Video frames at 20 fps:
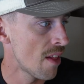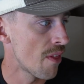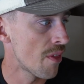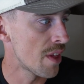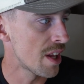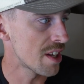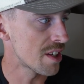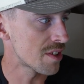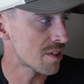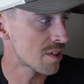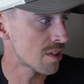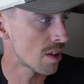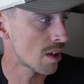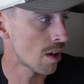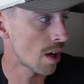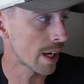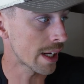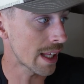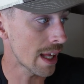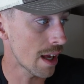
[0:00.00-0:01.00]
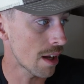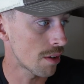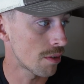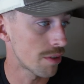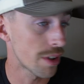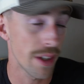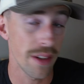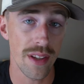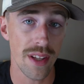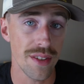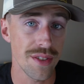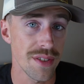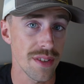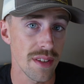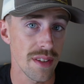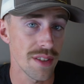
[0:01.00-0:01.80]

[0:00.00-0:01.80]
that is, again, look at this.